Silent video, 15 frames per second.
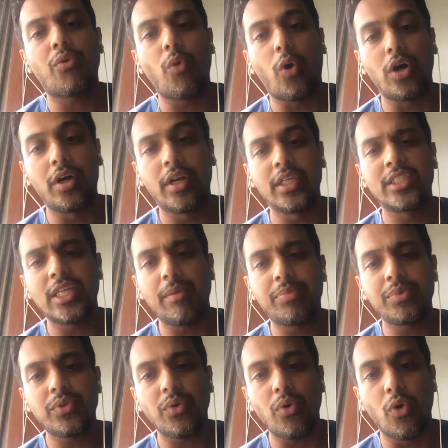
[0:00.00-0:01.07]

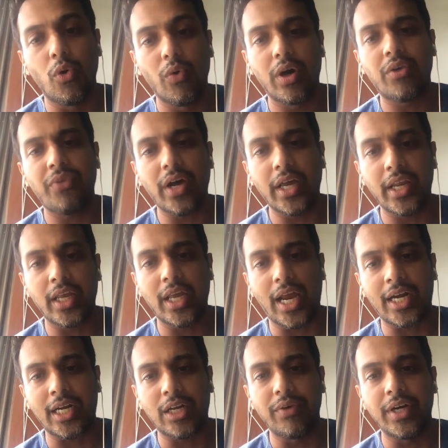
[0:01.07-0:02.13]
quadriceps overfiring
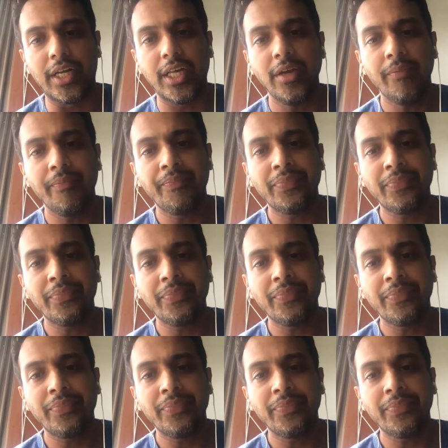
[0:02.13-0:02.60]
activity,